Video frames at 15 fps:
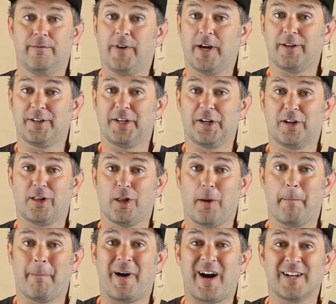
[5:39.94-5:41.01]
Vital Gear
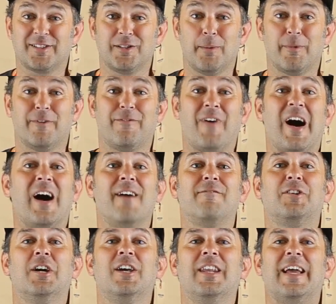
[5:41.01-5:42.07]
Club box number
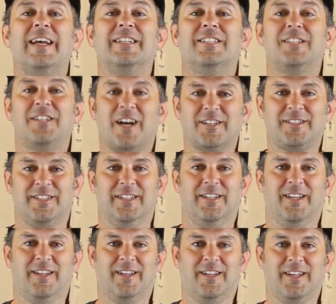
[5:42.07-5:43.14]
five, done and
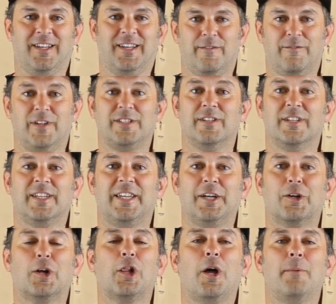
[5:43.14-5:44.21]
dusted. Visit
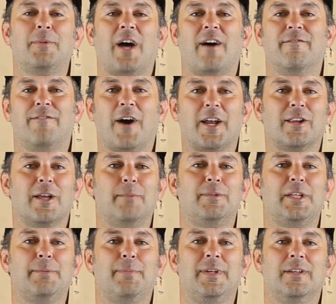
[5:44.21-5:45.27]
gear club dot vital m
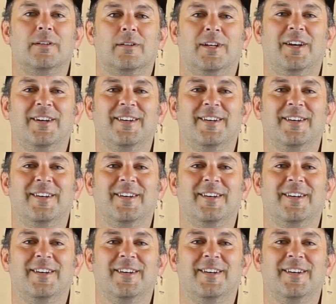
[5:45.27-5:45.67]
d b